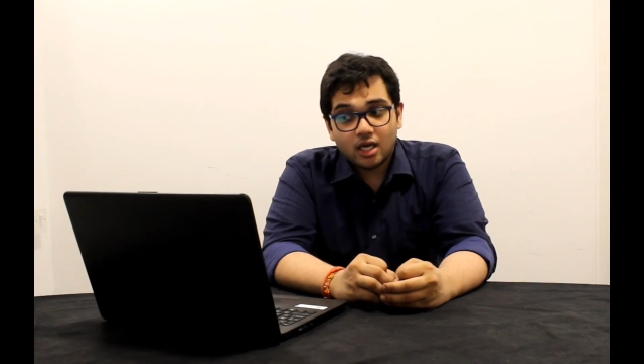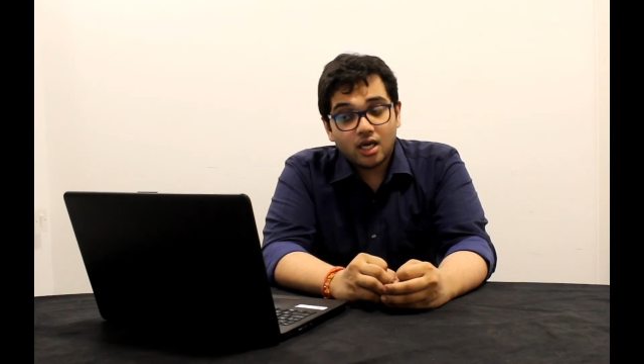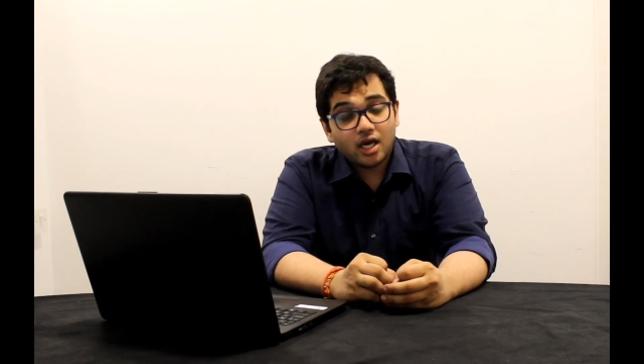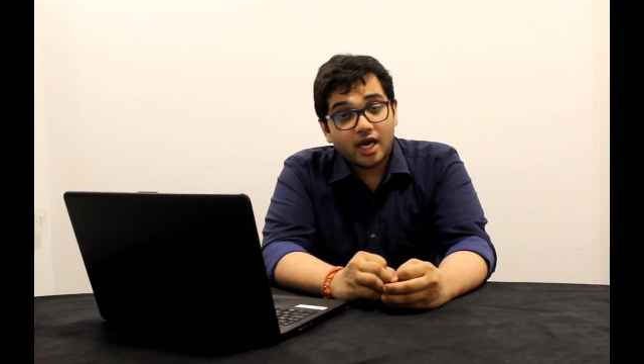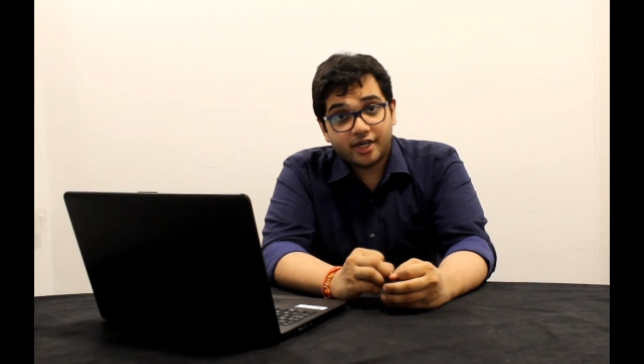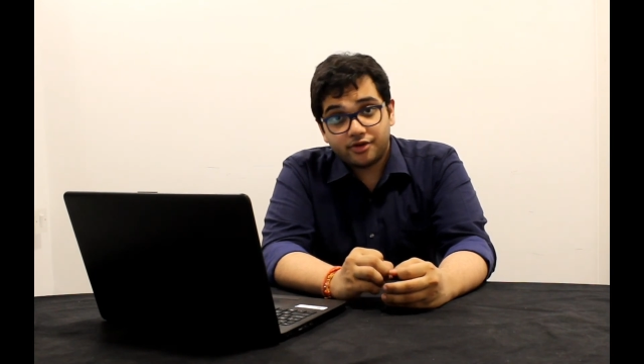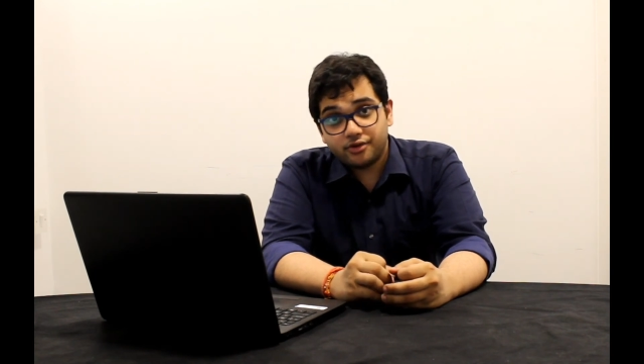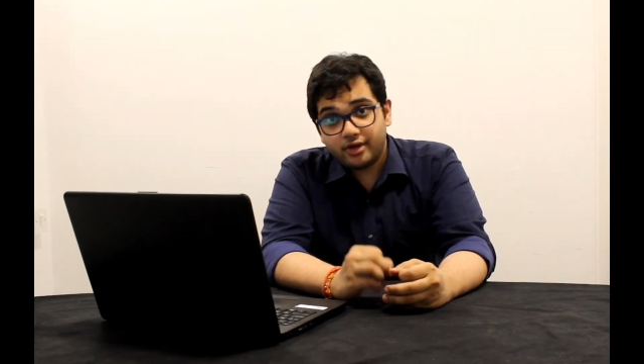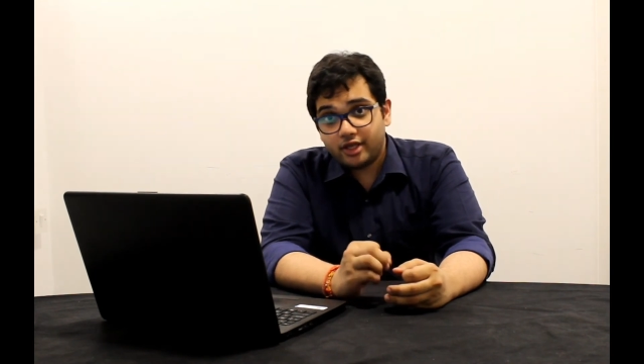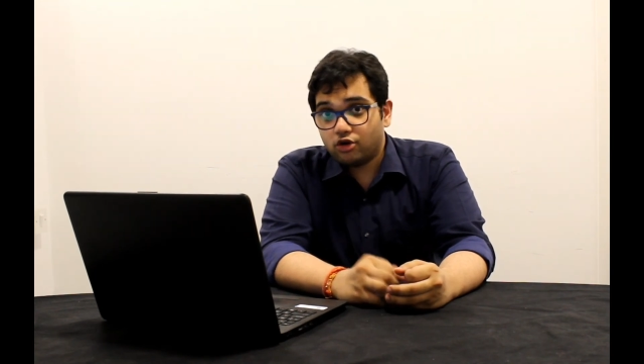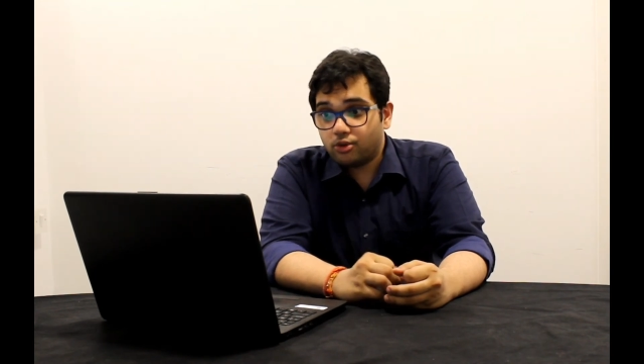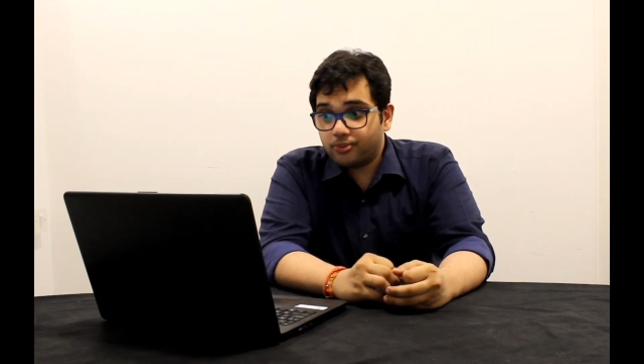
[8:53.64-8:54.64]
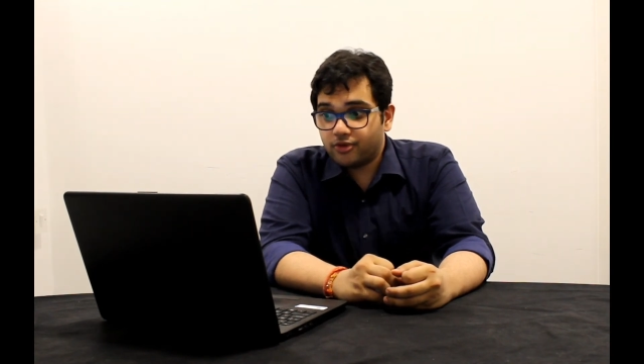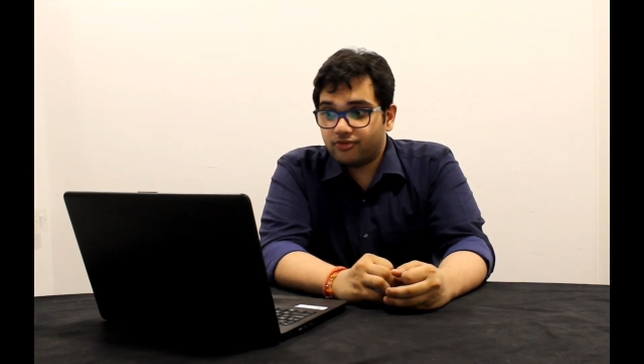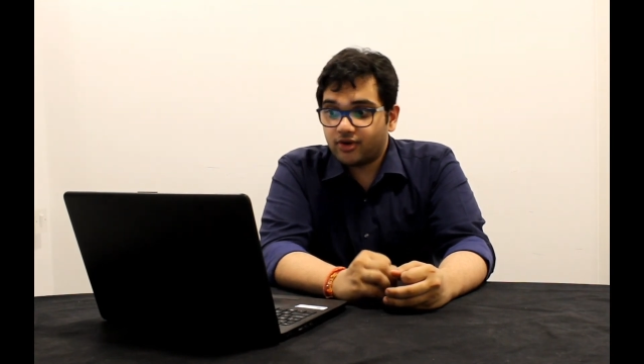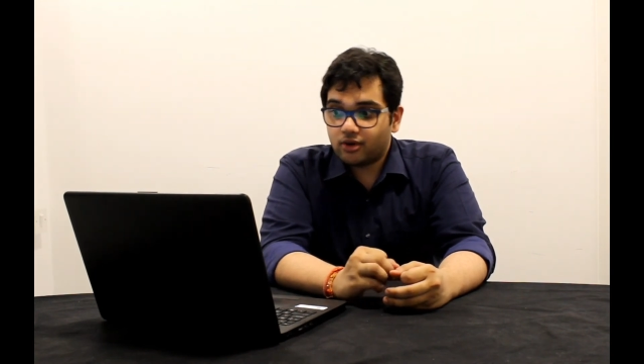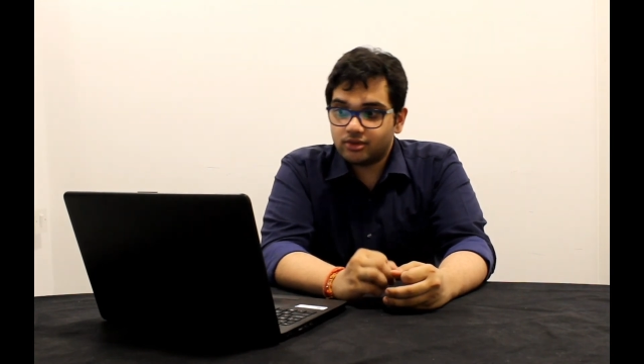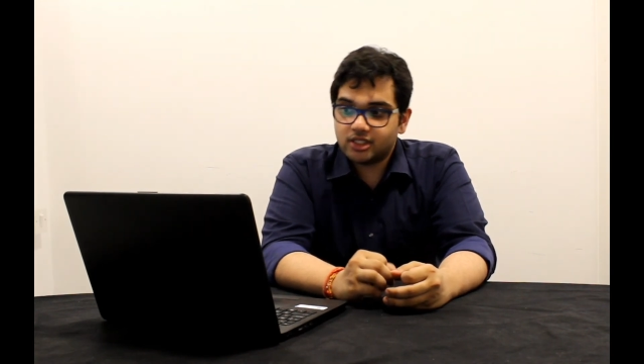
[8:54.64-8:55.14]
I truly hope you
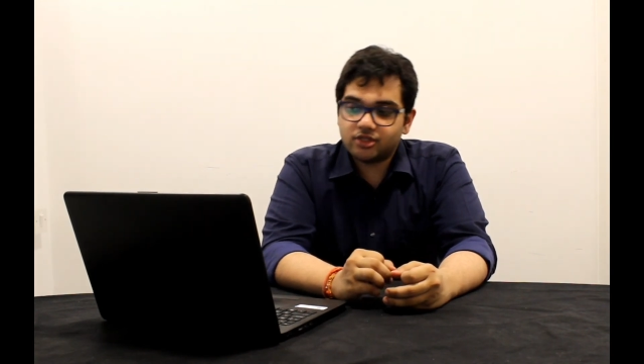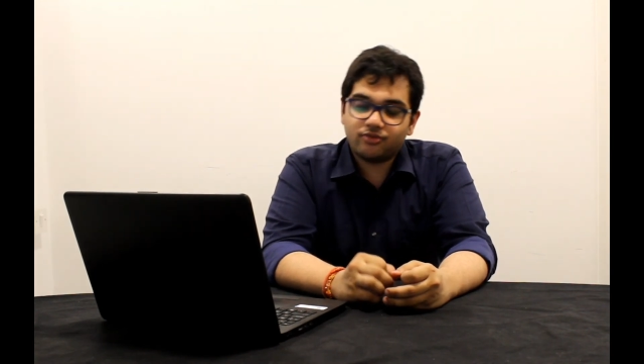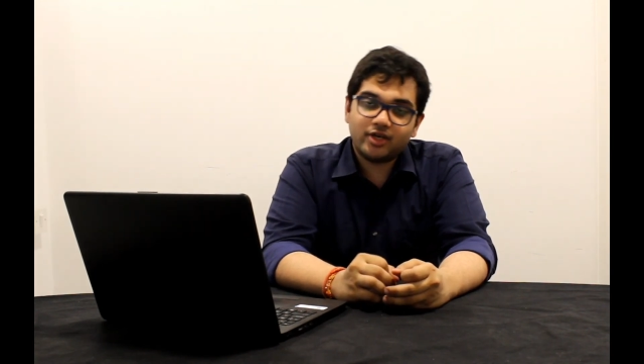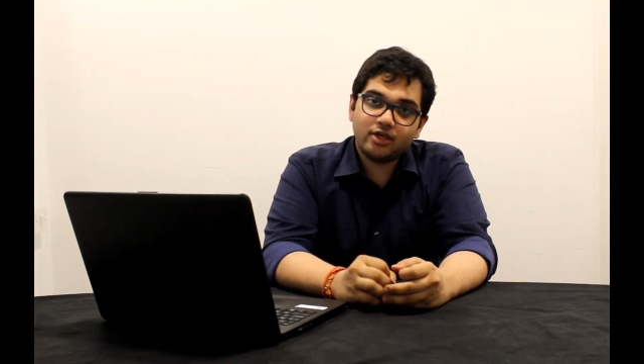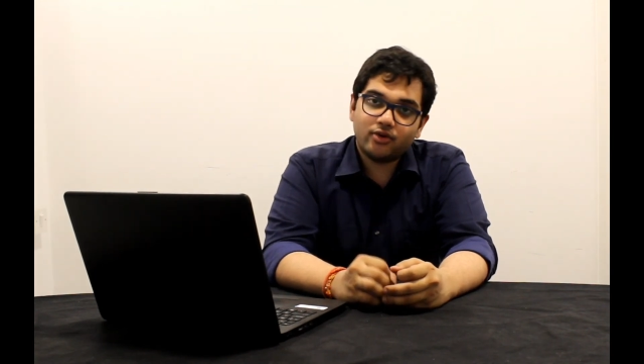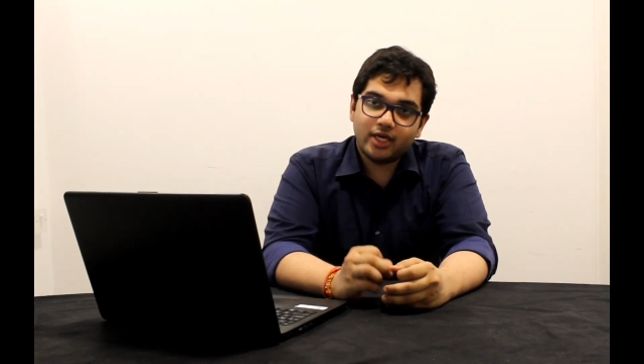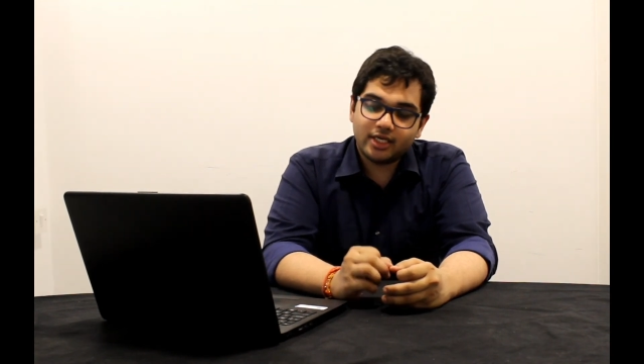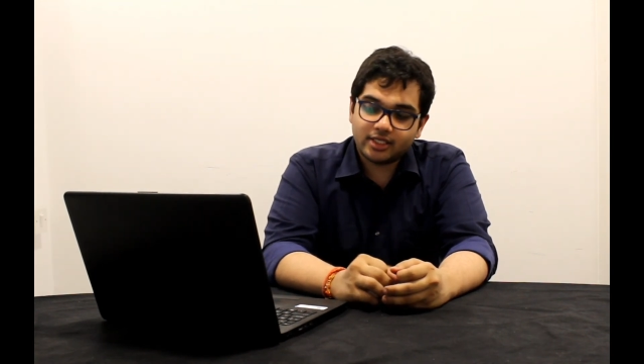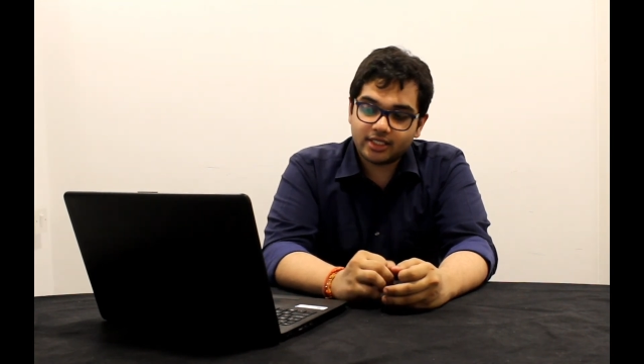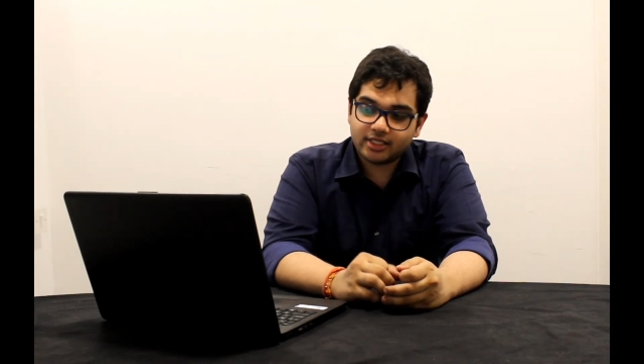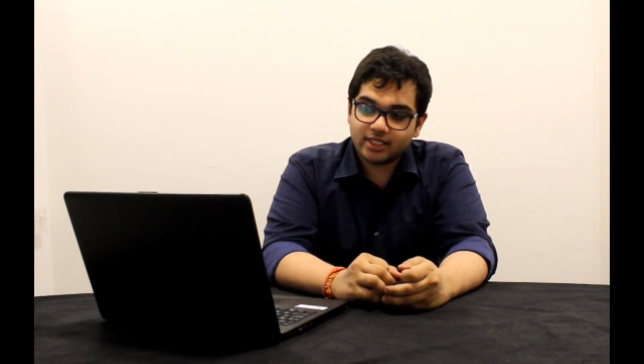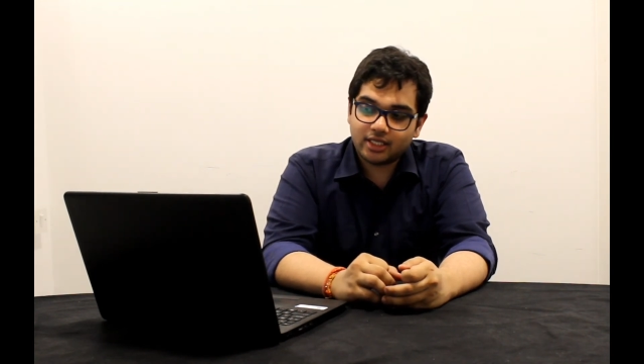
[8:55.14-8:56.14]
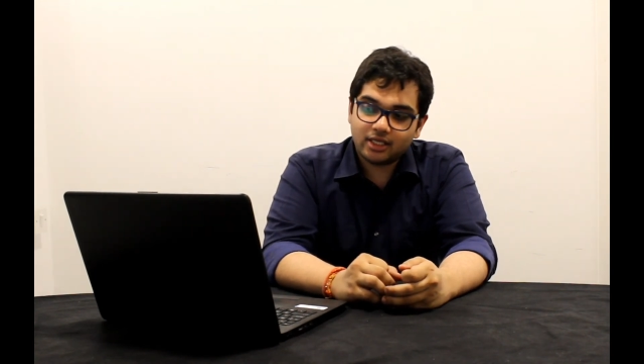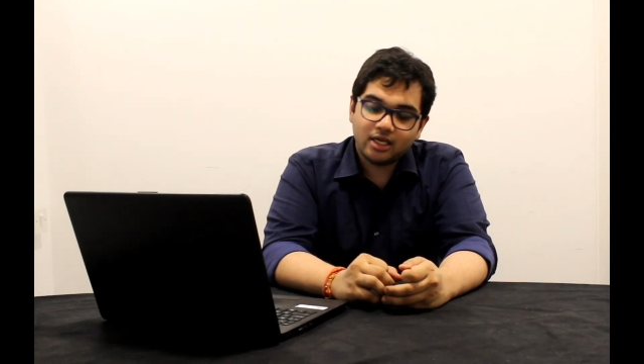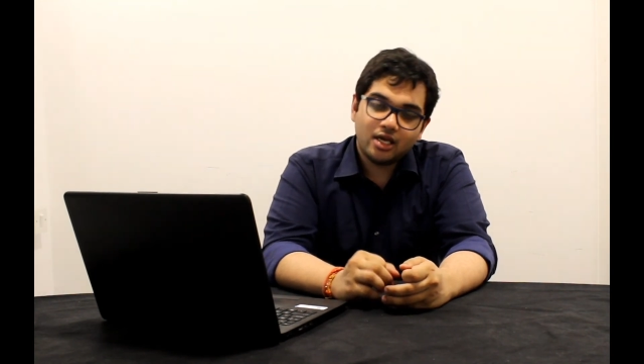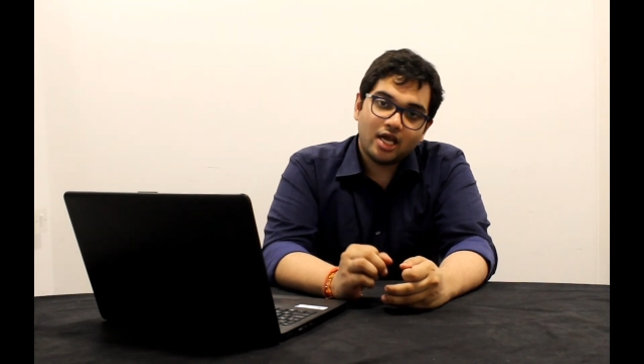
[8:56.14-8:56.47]
found this video interesting,